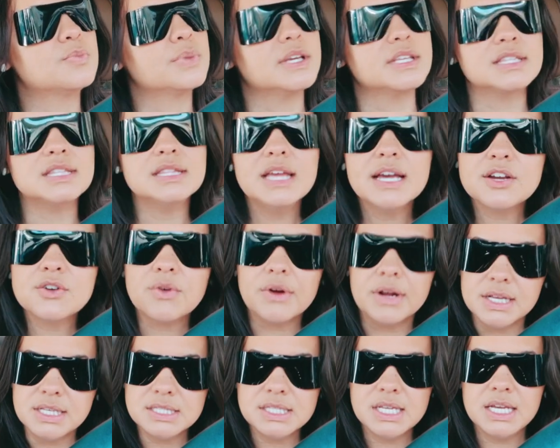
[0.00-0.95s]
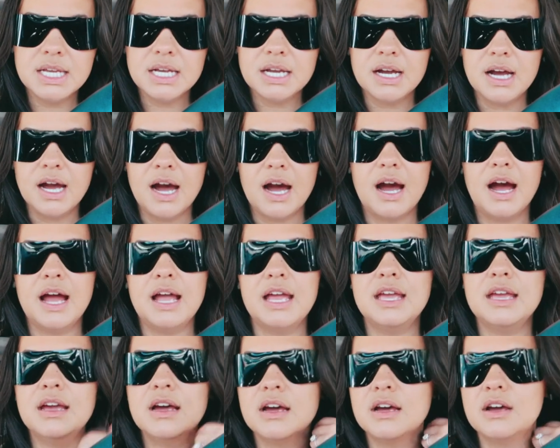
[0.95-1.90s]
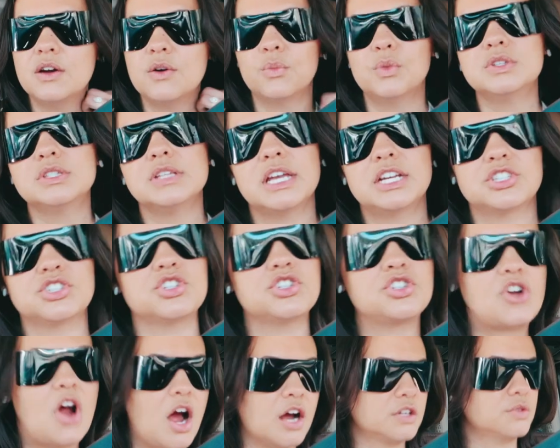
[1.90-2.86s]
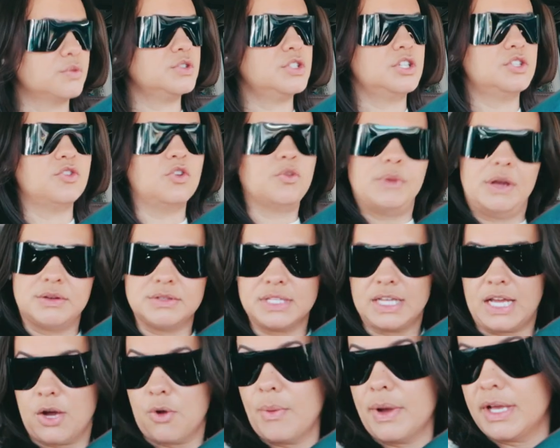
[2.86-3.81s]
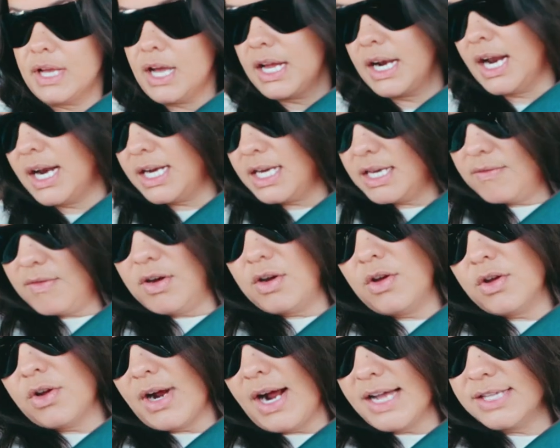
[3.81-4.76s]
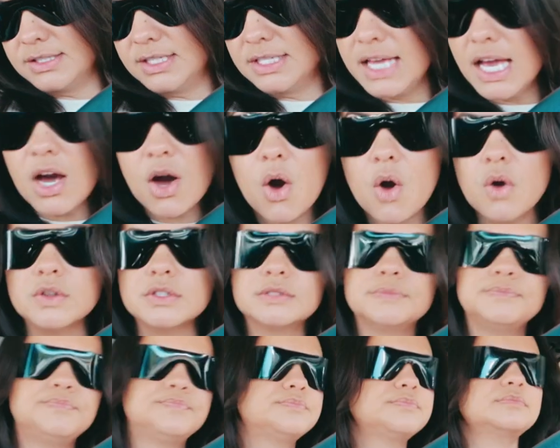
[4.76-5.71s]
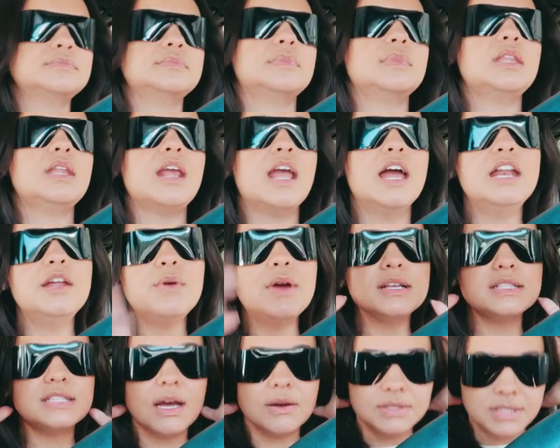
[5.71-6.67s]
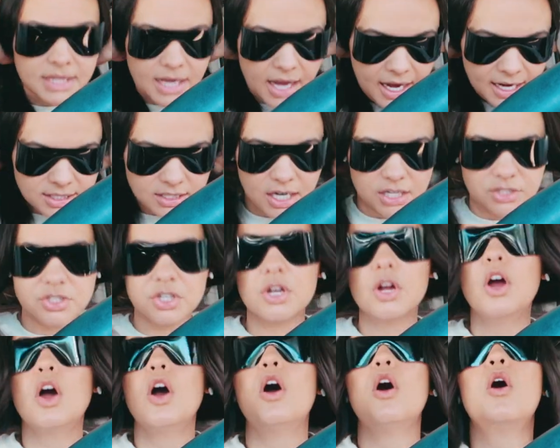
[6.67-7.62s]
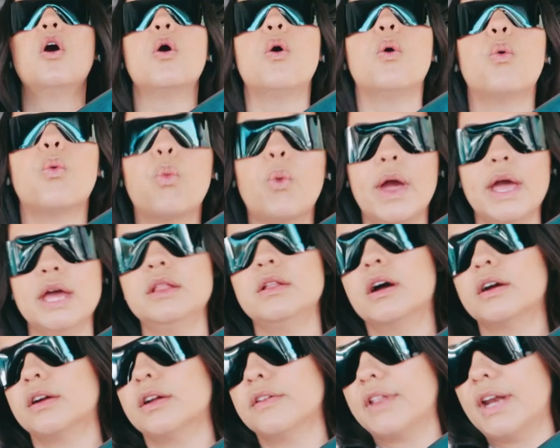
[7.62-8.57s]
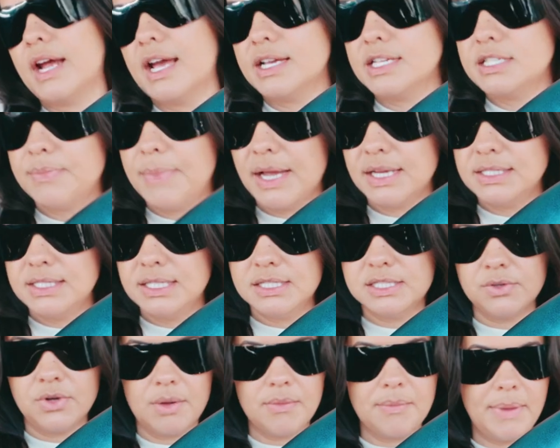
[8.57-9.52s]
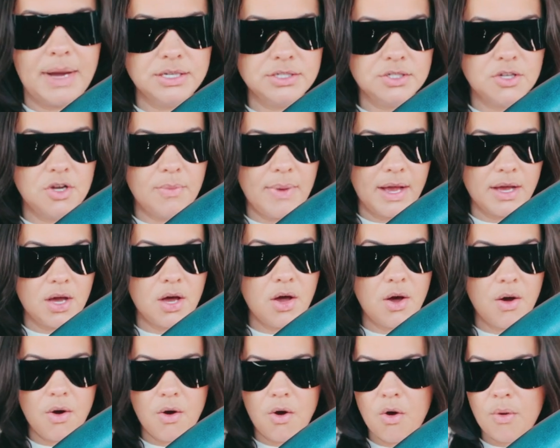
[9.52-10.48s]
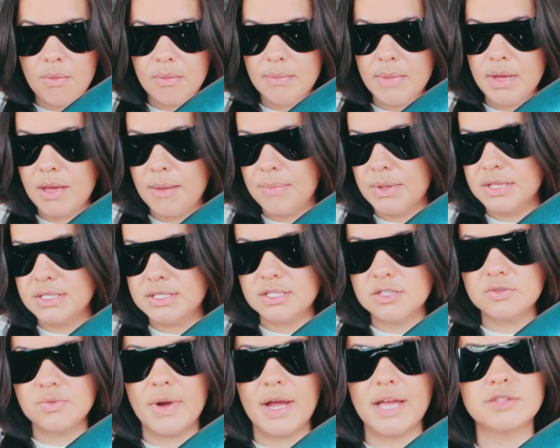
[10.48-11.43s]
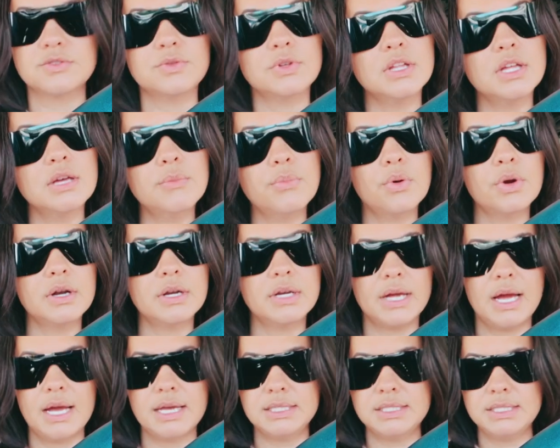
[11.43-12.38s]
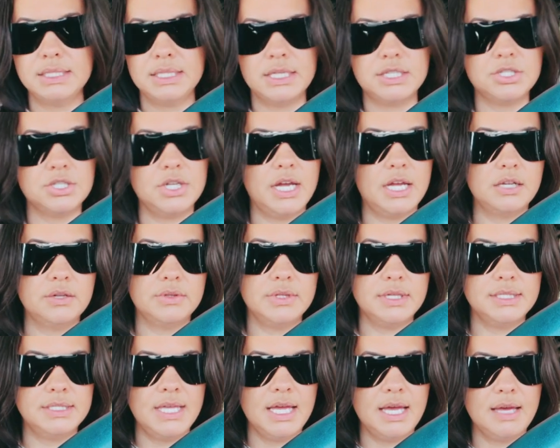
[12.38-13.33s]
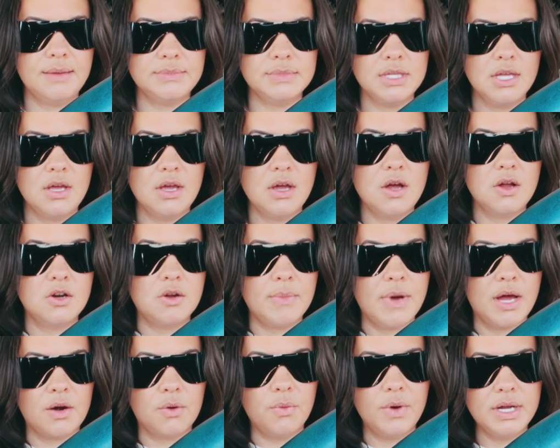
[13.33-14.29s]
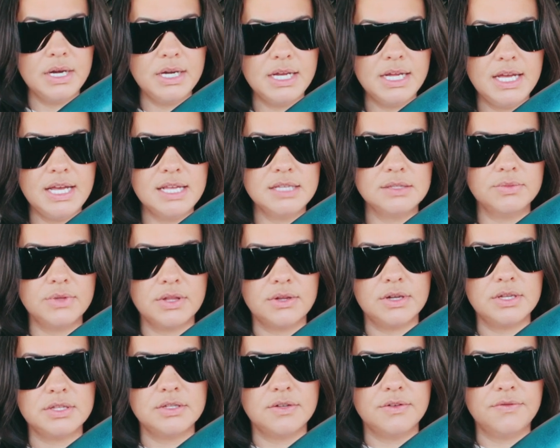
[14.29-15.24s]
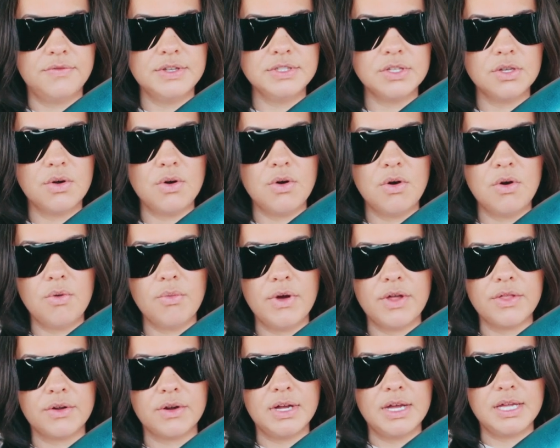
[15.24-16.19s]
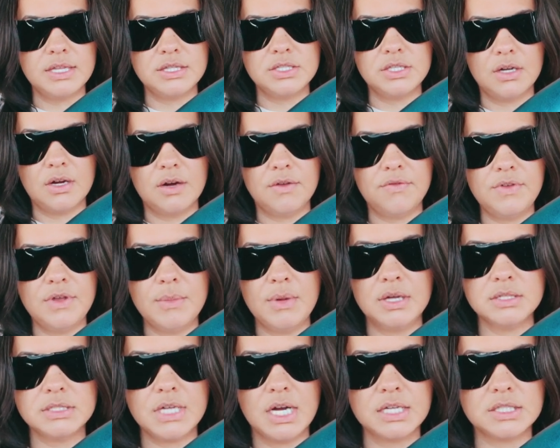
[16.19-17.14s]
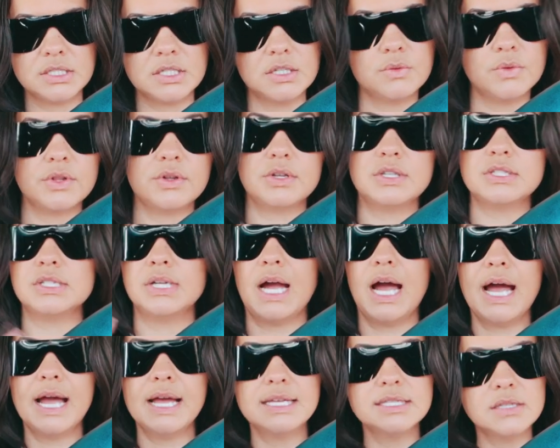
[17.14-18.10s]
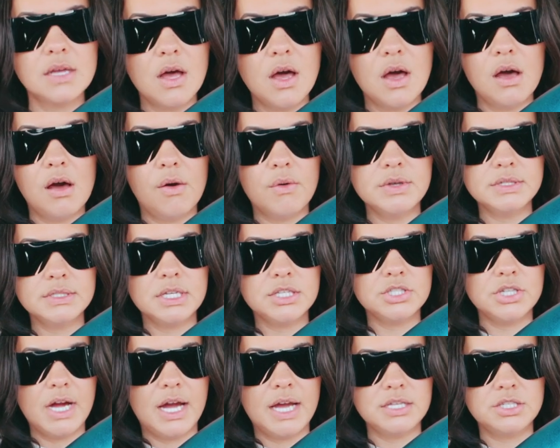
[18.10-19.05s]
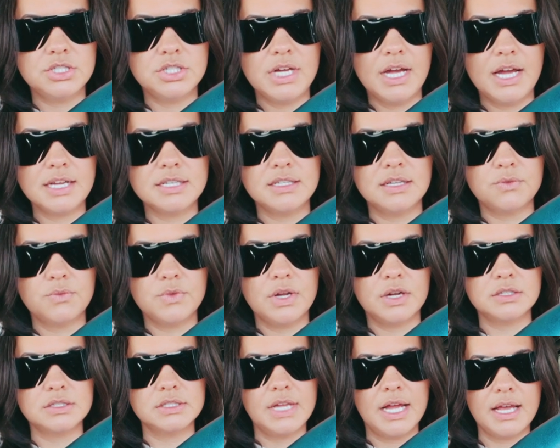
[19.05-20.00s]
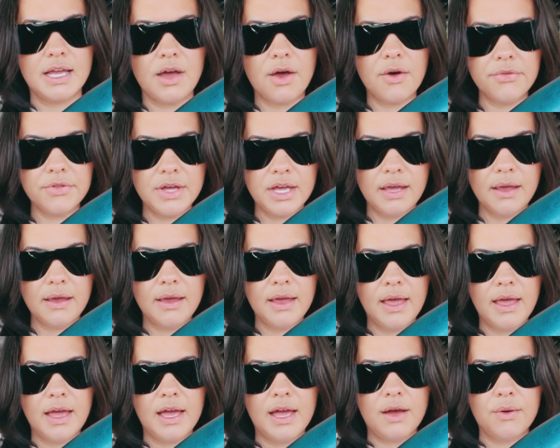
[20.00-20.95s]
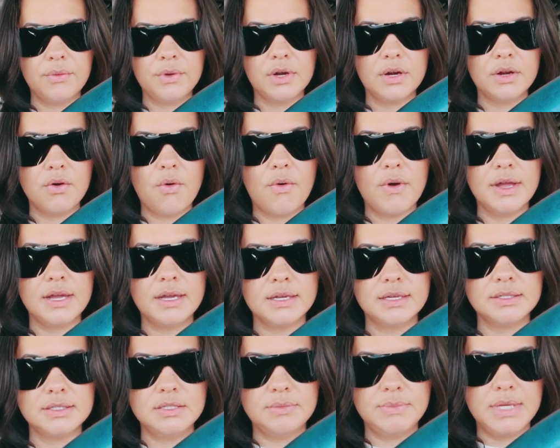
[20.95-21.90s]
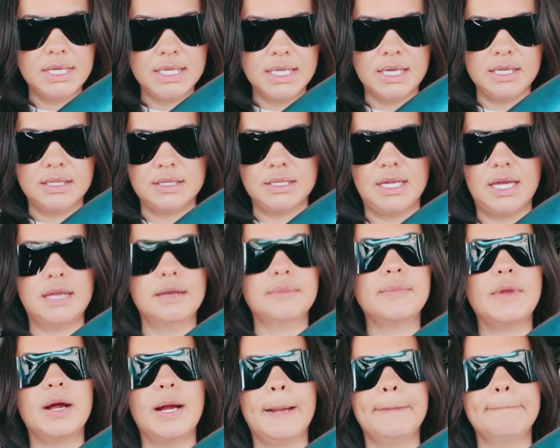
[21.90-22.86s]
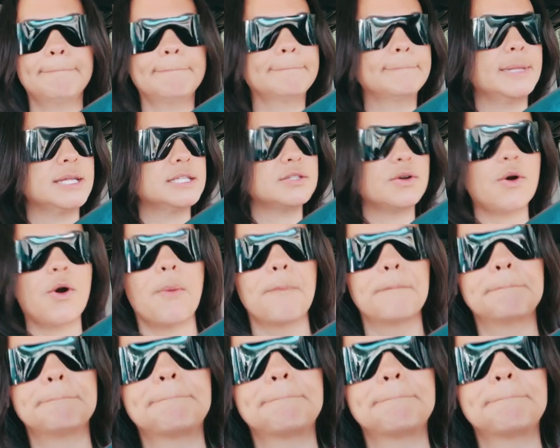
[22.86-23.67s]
But isn't that crazy? I was like shocked when she told me. I was like, oh my God, I didn't even know your eyes could get holes. Anyways, I was at the eye doctor way longer than I expected, so I'm about to go back home. But this is why it's really important, guys, to get your annual exams, no matter what it is, whether it's your physical, whether it's your female doctor, whether it's your eyes, always get your eyes checked and we are staying healthy and we are going to be killing it. All right, let's go home.